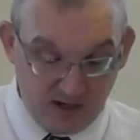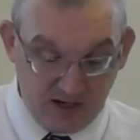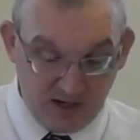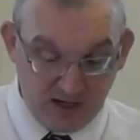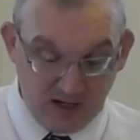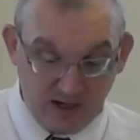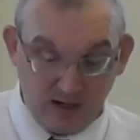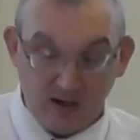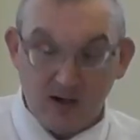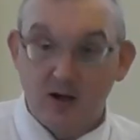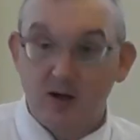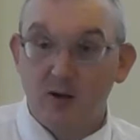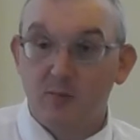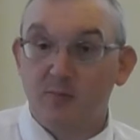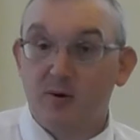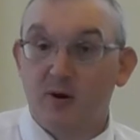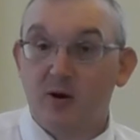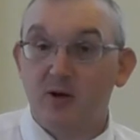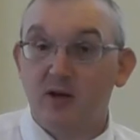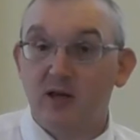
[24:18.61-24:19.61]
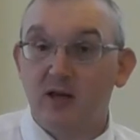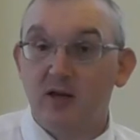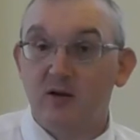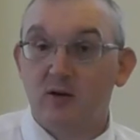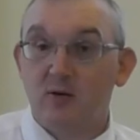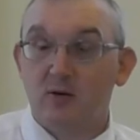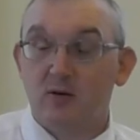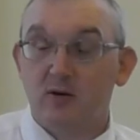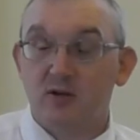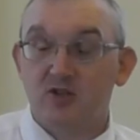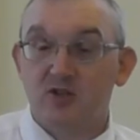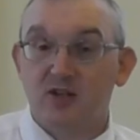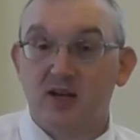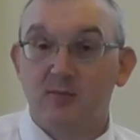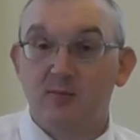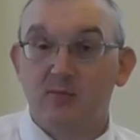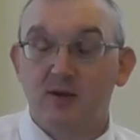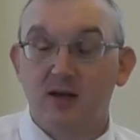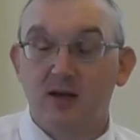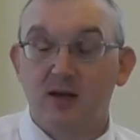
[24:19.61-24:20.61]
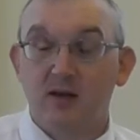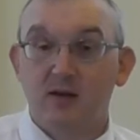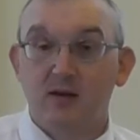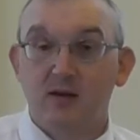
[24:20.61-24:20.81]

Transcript: a body or assembly